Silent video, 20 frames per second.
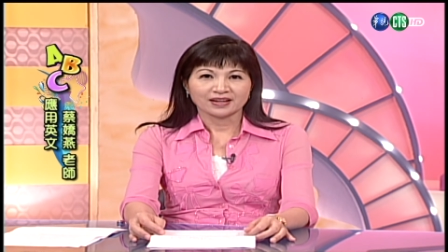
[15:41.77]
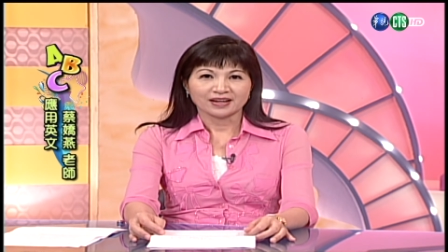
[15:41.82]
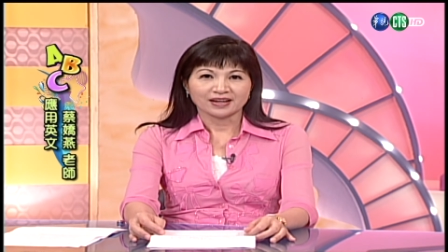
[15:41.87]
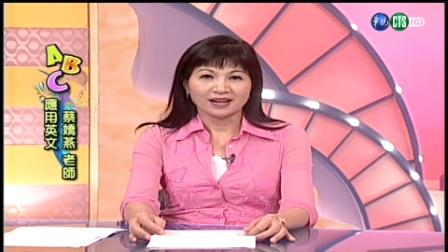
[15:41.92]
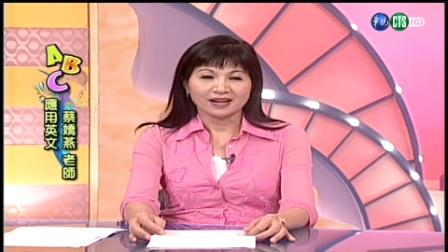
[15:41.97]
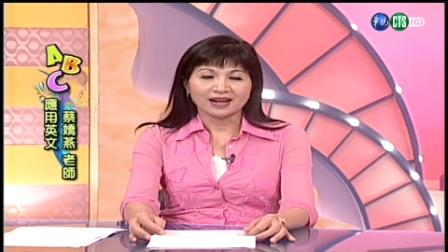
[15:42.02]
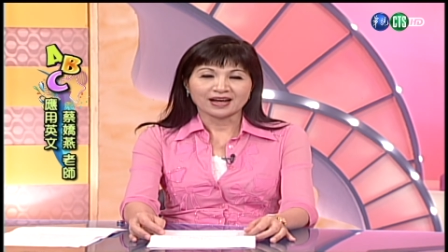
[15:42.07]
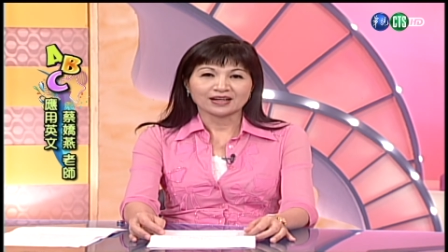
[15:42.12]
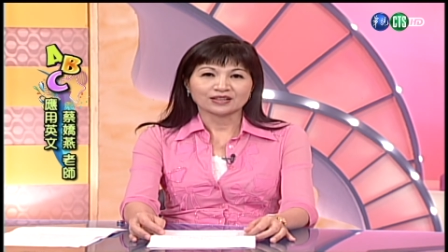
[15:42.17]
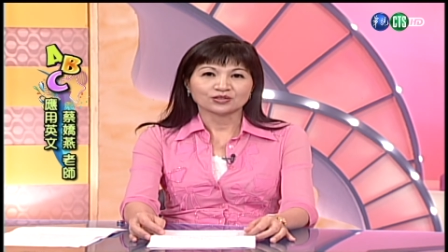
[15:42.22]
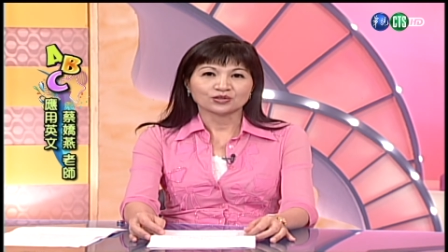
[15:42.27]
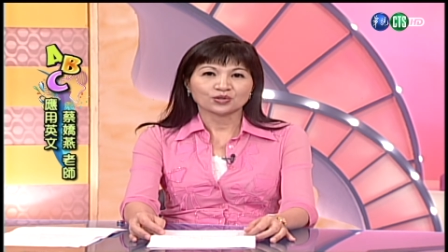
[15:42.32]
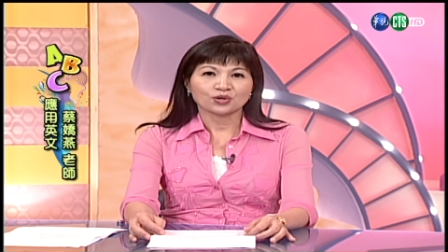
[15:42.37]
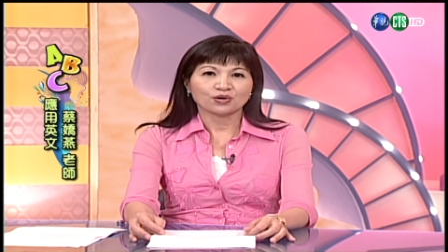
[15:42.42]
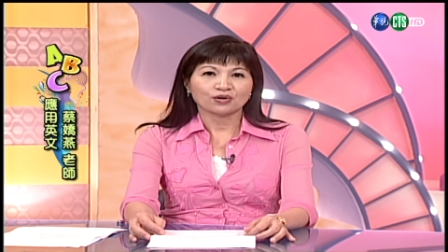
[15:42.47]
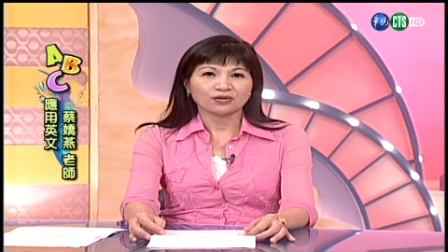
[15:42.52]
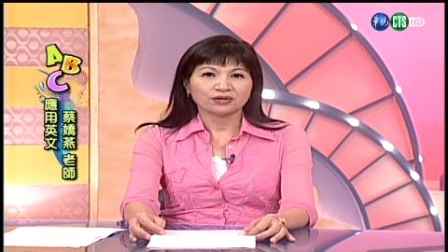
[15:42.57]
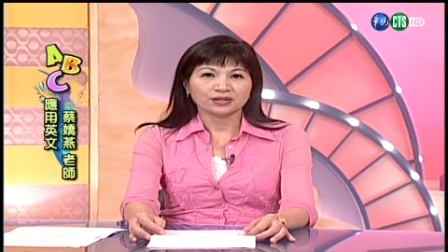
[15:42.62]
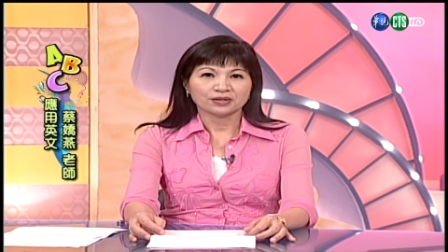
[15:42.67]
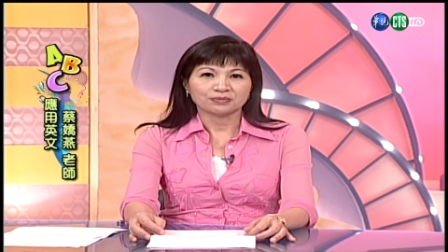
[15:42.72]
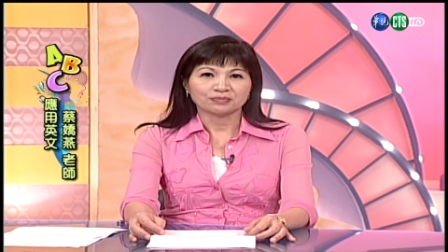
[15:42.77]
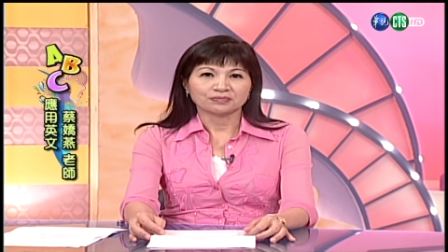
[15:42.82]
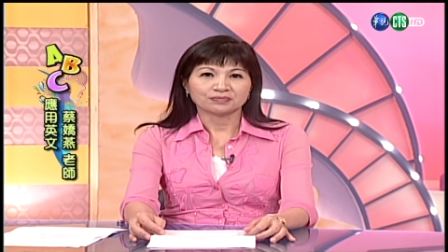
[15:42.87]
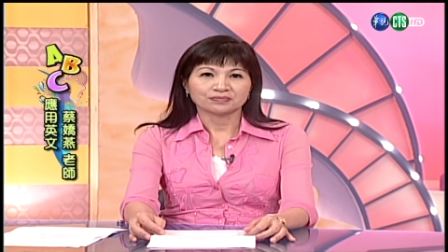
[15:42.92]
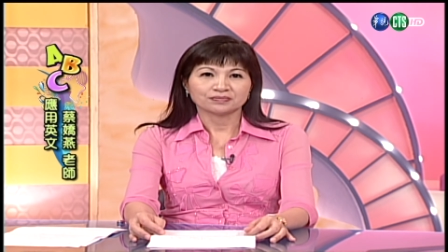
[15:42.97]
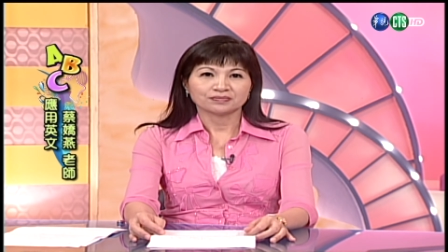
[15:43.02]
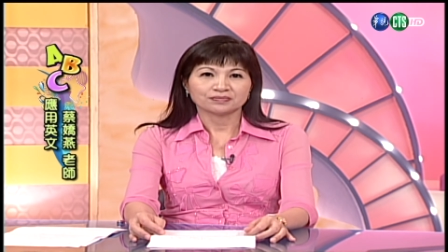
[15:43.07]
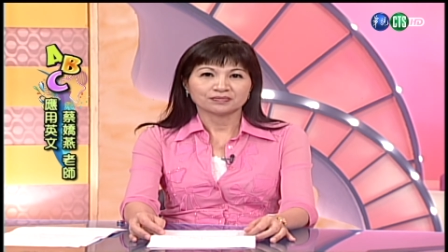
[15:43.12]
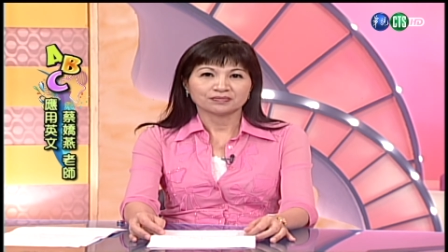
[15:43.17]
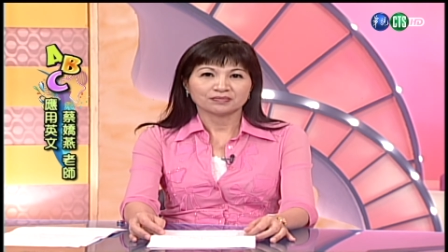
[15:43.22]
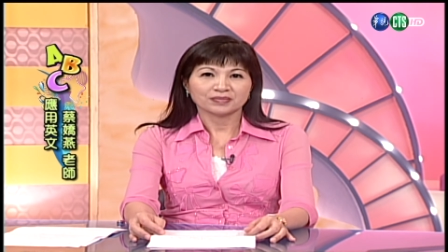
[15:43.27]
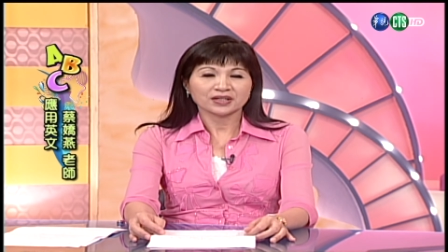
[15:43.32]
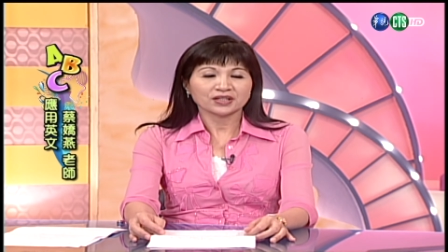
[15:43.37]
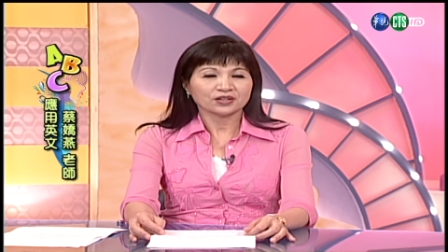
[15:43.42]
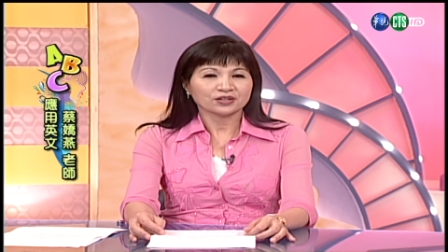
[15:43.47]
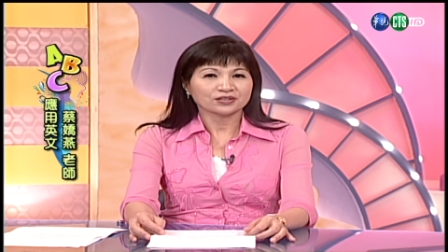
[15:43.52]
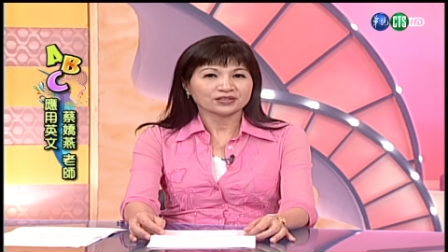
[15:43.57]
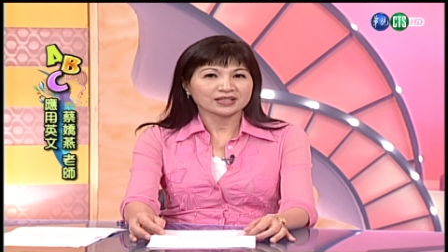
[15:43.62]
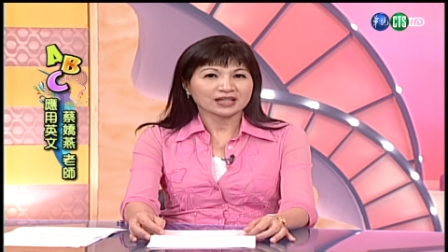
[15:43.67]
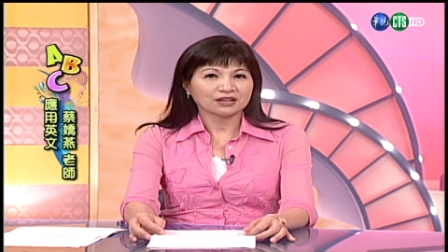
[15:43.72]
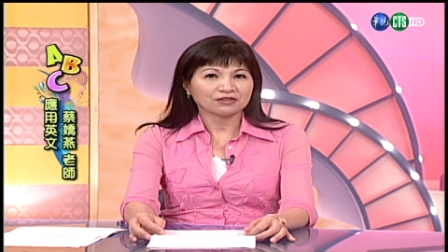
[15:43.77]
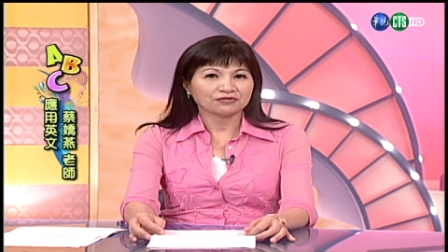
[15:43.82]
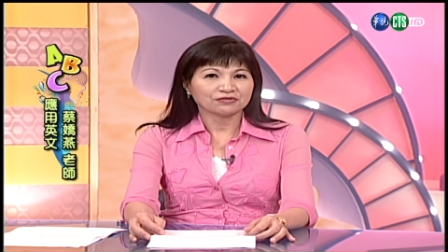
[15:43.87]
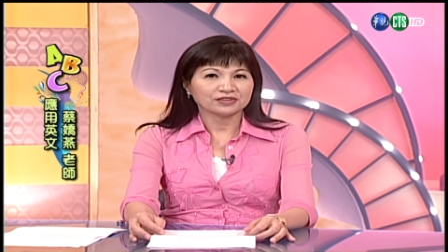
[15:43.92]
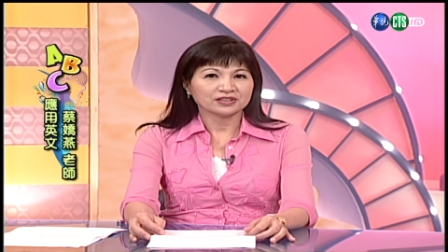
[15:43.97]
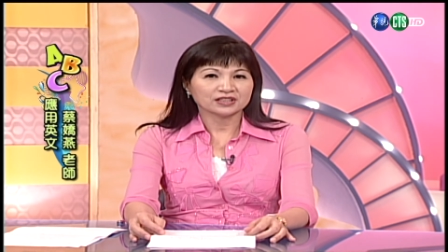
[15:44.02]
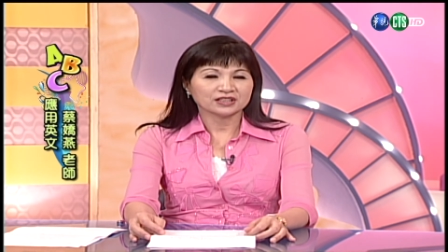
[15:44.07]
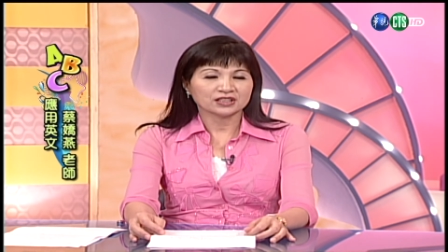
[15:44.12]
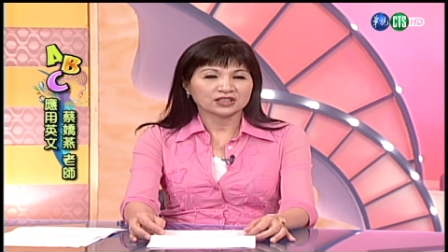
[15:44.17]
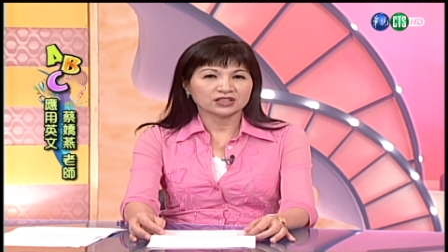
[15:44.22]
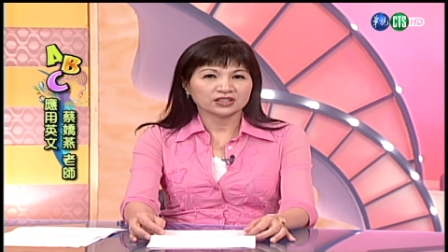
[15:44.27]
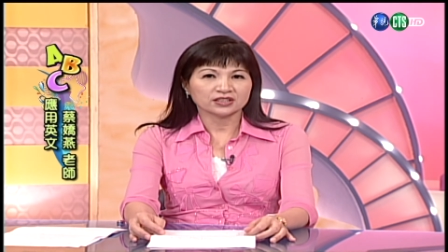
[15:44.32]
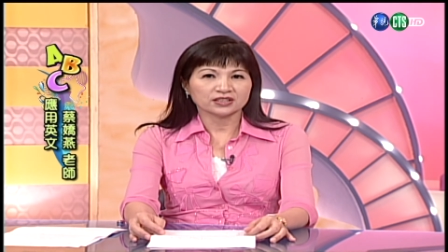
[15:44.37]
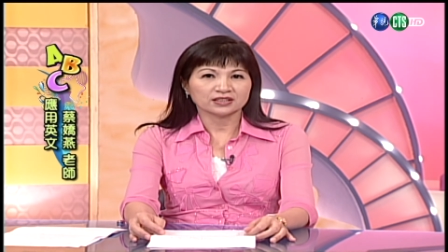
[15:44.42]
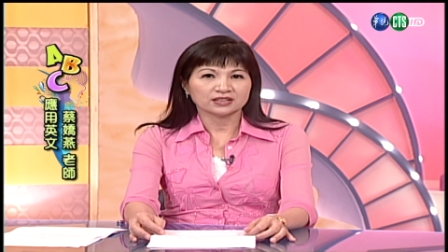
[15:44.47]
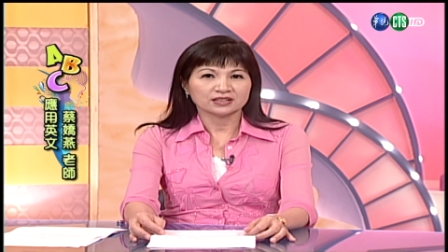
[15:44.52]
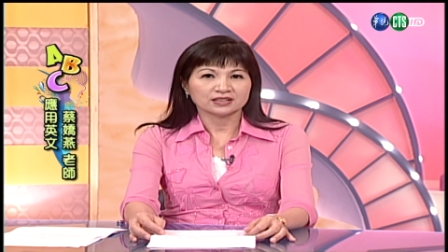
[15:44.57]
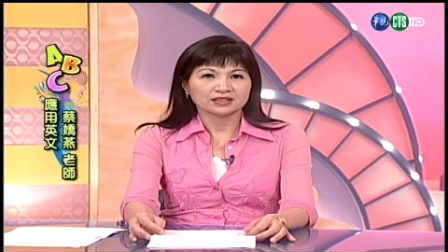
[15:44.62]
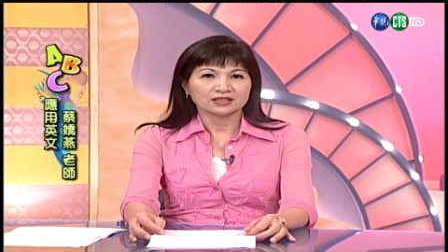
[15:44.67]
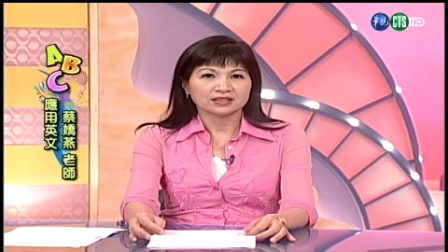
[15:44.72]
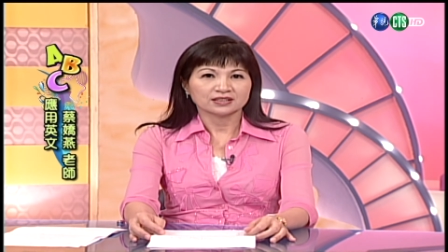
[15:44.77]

And I told him, because I feel good